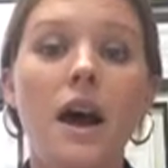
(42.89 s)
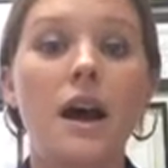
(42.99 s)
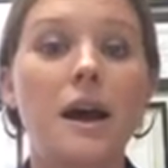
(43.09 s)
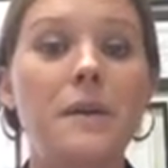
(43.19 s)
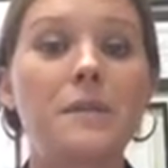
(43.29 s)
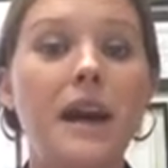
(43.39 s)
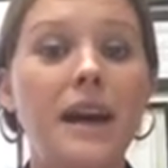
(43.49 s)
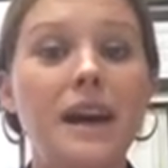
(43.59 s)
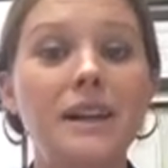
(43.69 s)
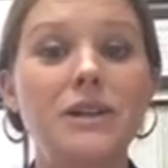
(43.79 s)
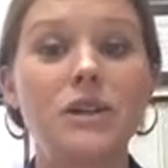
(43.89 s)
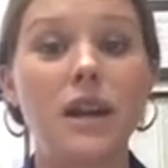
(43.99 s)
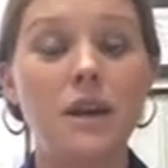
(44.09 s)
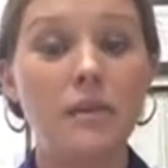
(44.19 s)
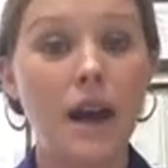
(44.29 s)
And she
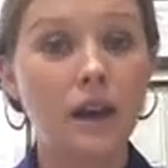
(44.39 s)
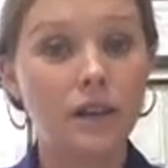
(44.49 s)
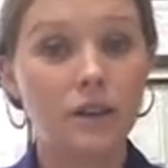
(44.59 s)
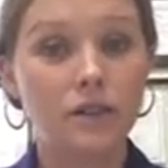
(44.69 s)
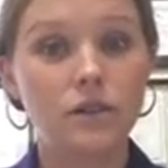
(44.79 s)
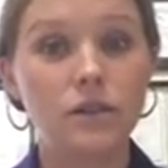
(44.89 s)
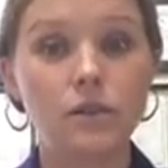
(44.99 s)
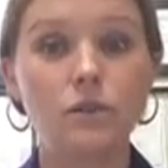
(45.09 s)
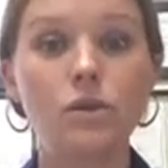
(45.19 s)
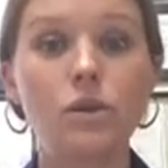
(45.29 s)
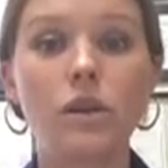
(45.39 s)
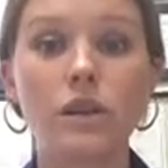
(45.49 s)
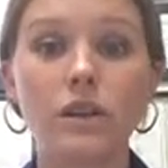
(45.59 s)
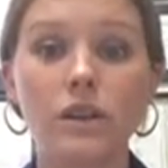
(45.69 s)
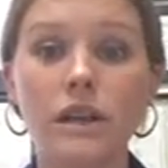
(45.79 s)
came back to school.
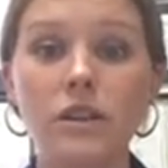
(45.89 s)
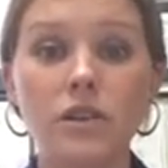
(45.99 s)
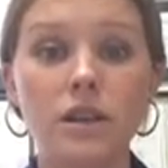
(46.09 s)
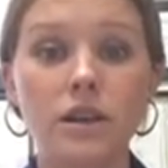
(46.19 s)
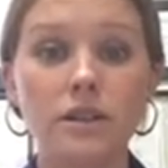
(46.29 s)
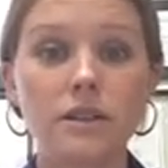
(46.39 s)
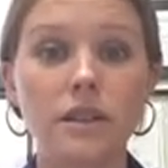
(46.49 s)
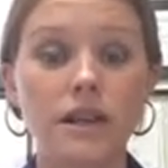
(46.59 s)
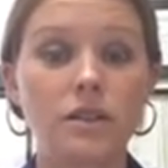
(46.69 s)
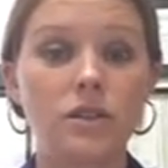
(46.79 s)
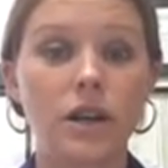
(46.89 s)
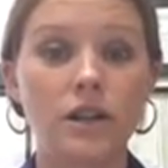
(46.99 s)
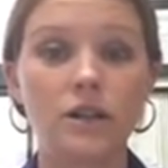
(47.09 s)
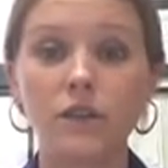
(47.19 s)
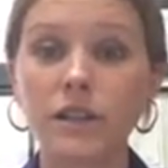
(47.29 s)
Her teachers
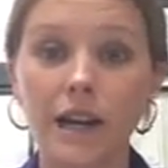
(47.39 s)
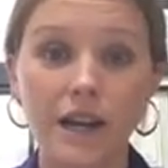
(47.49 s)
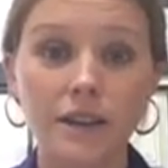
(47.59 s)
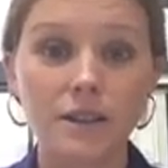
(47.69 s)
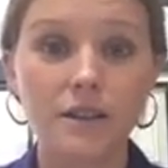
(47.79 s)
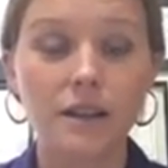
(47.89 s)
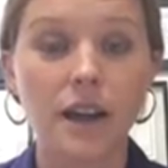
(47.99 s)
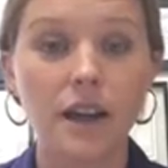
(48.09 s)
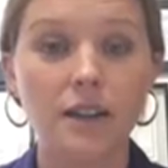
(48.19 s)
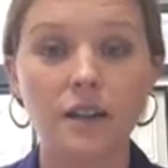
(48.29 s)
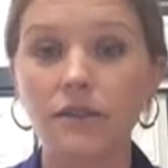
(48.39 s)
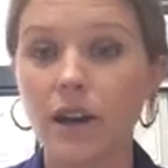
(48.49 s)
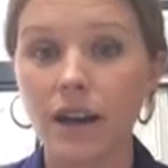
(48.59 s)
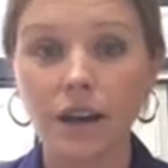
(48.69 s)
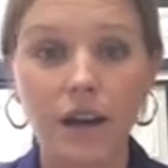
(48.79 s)
checked her for ticks and didn't
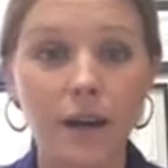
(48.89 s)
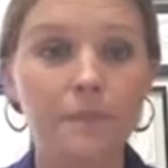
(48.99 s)
find any.